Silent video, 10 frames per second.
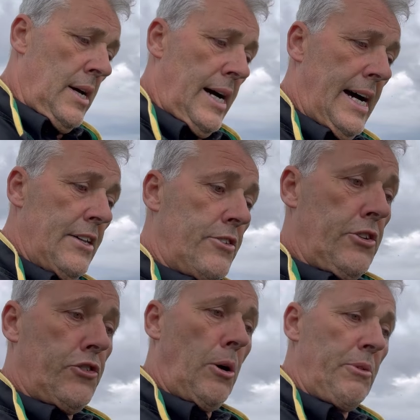And to
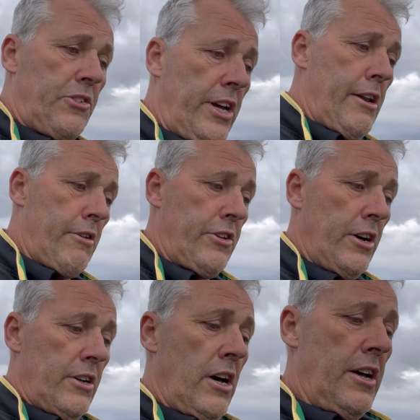stop the seed
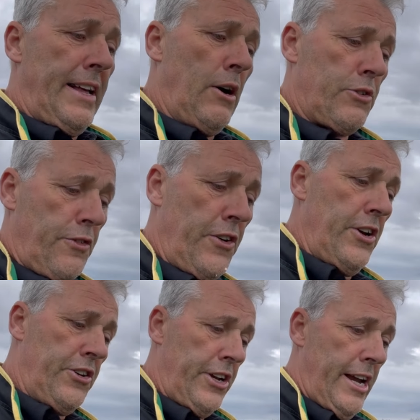return. And that was the
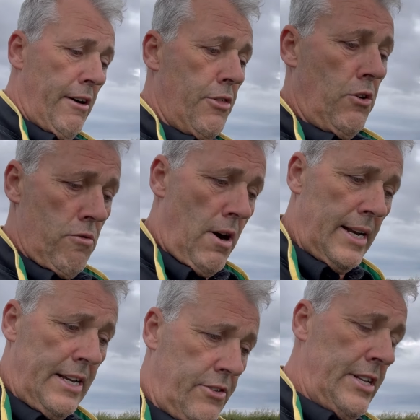first year. I thought, right,
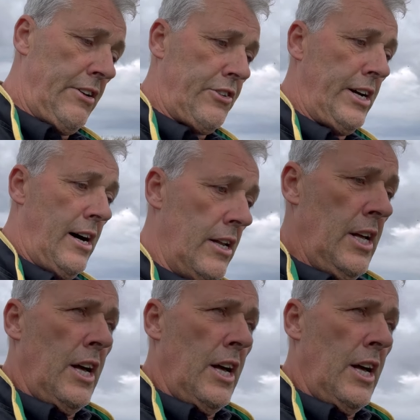let's start.